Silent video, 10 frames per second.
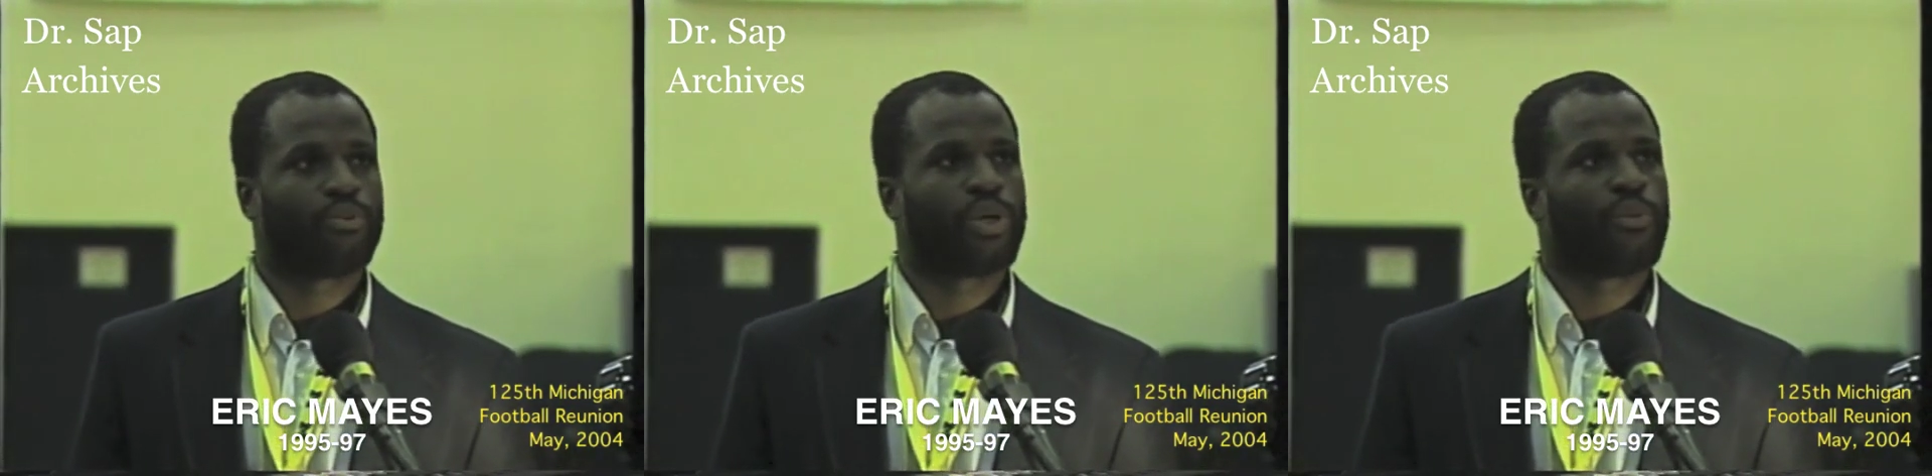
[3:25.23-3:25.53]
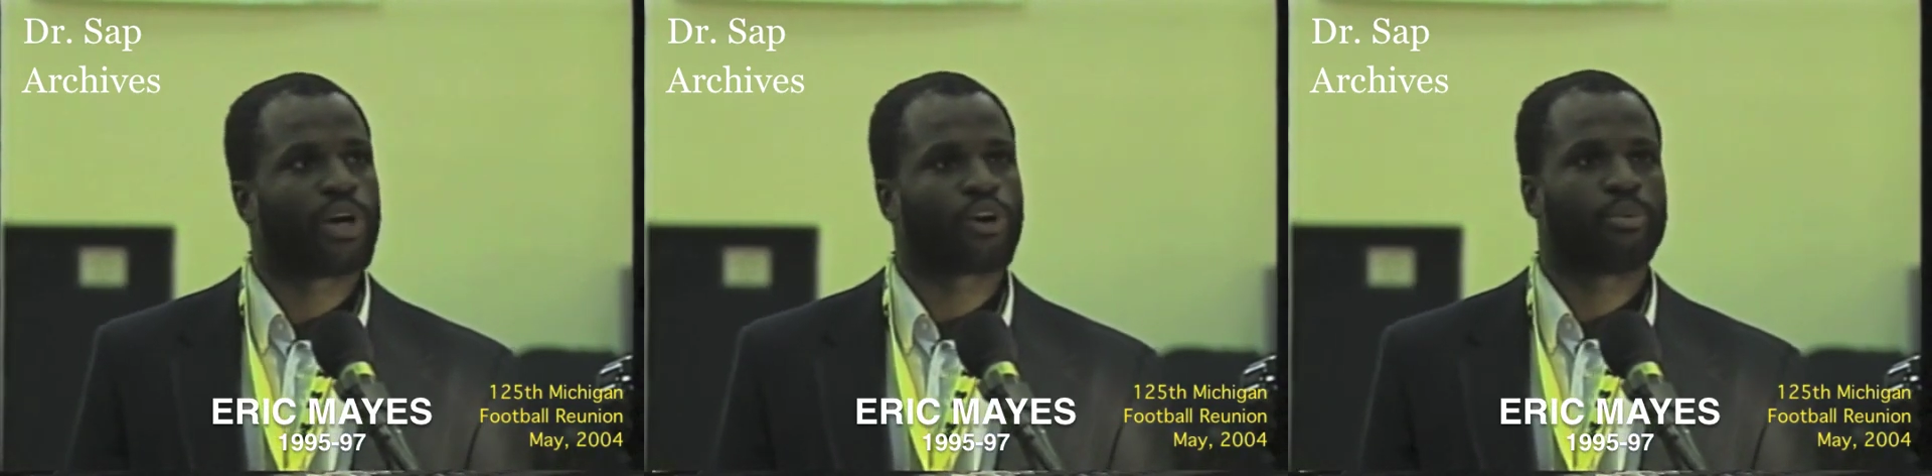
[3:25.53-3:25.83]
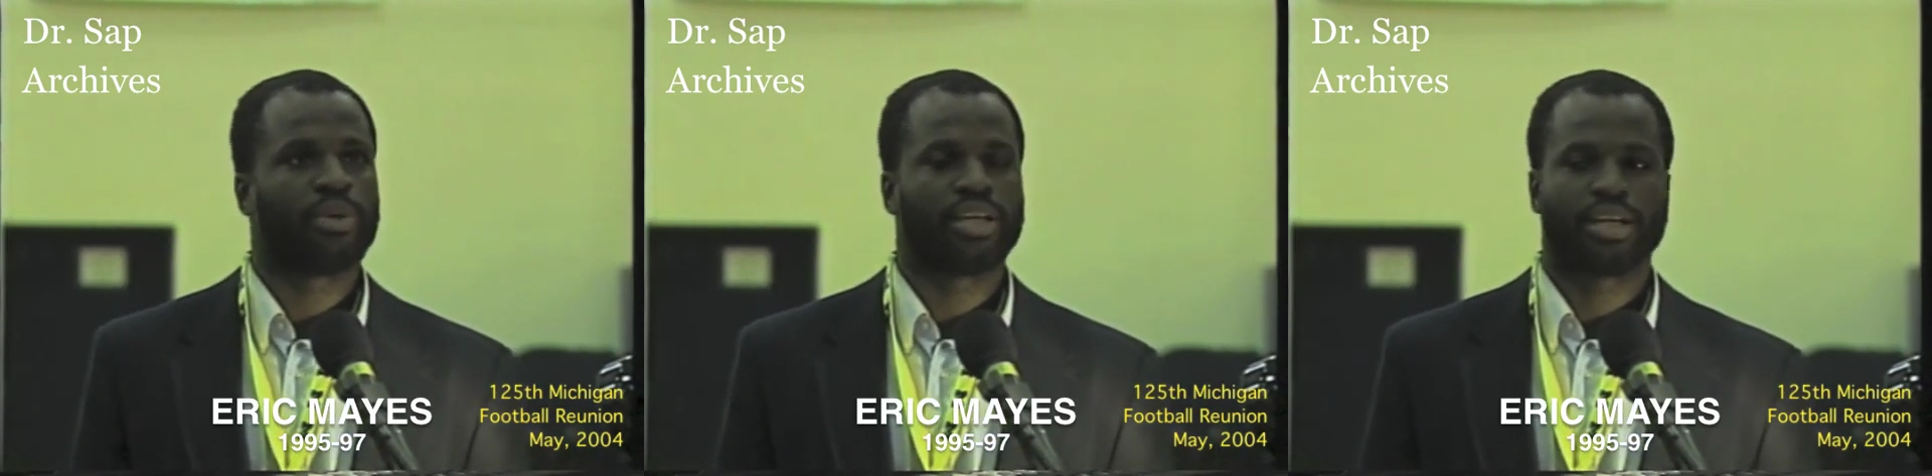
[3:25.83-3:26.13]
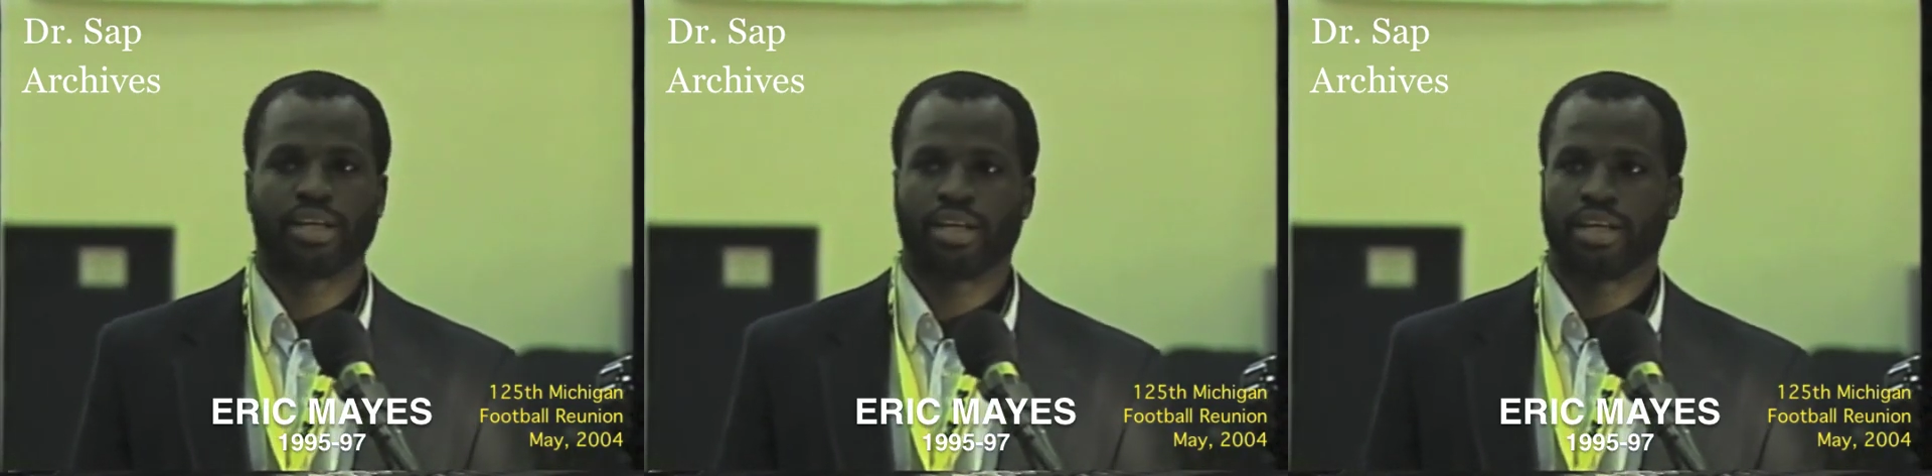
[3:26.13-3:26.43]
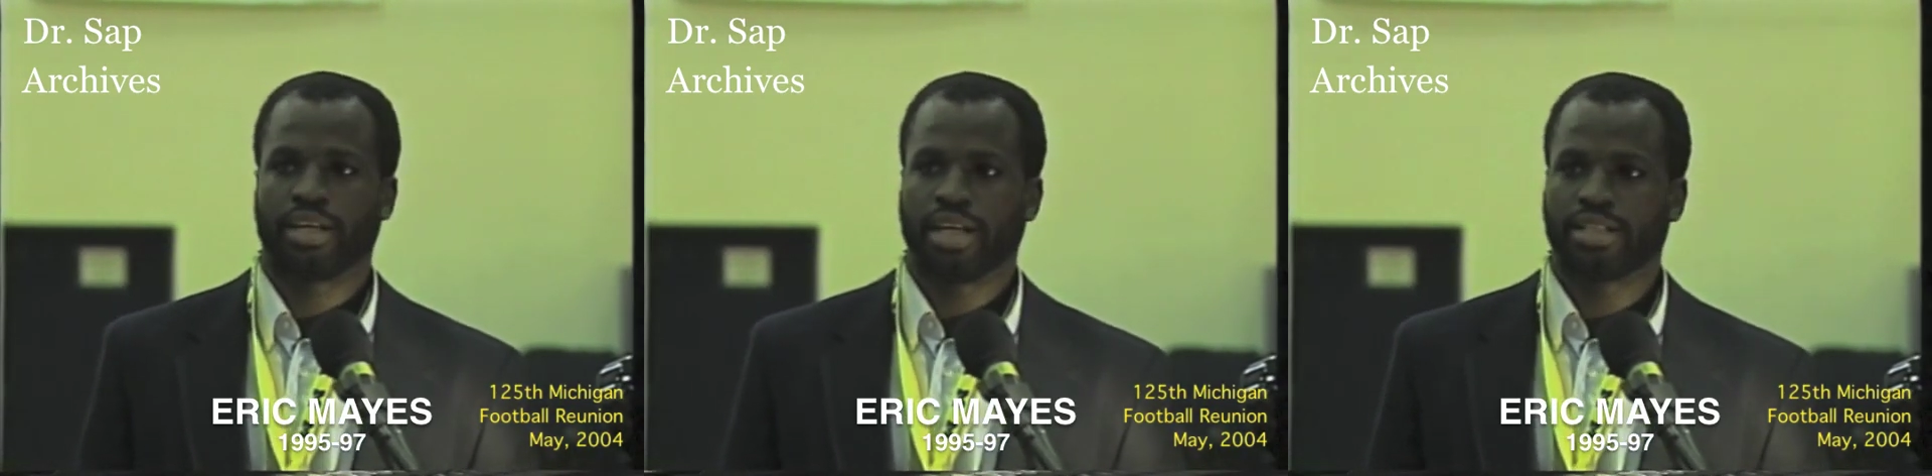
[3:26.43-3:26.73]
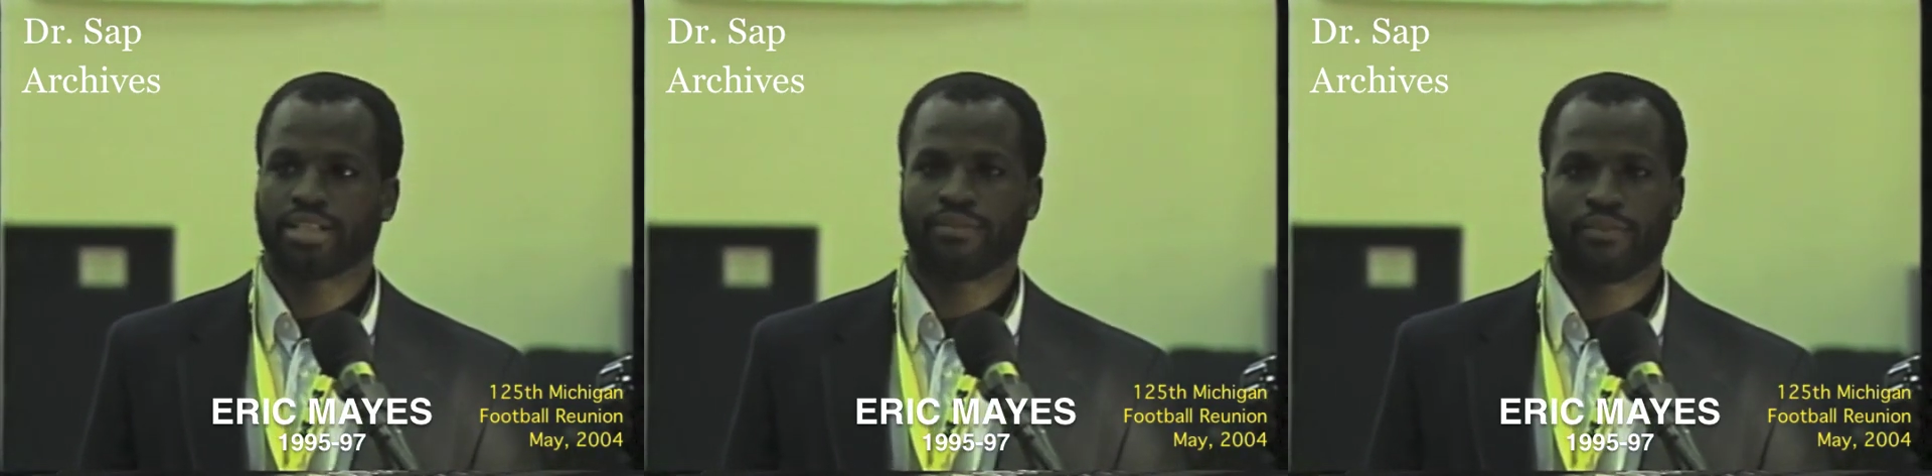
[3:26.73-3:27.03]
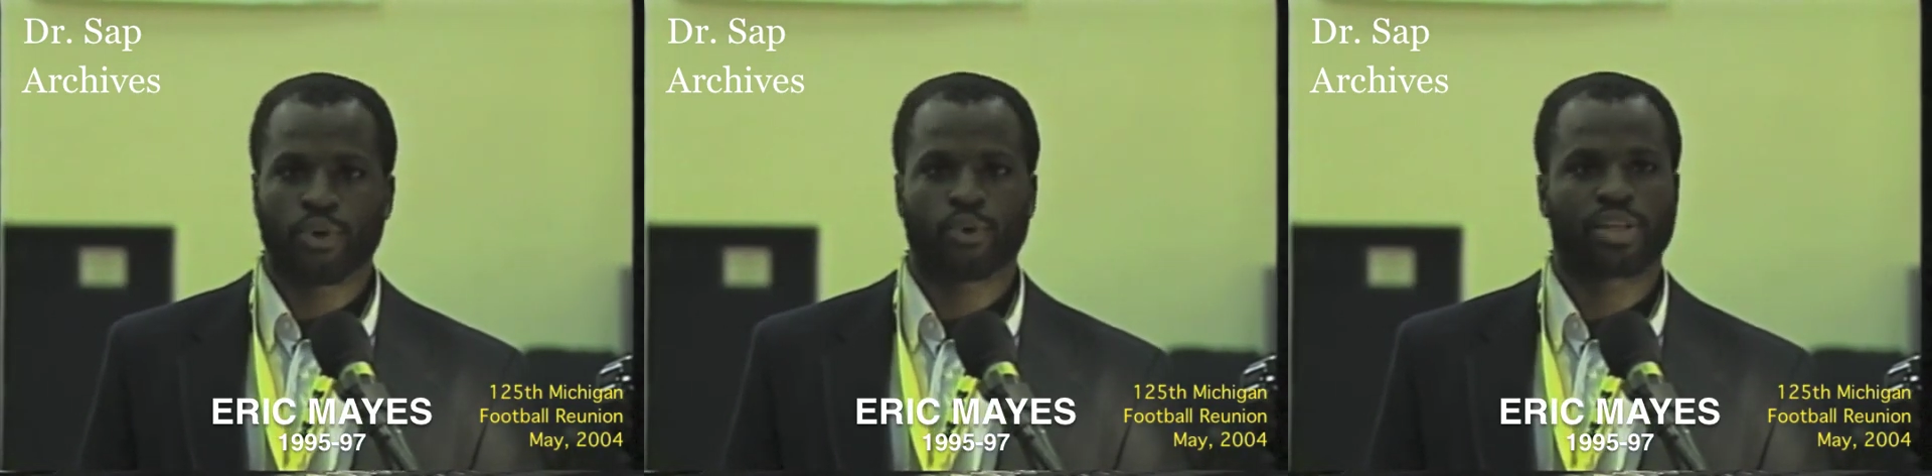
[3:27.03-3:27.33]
we welcome it into the fold.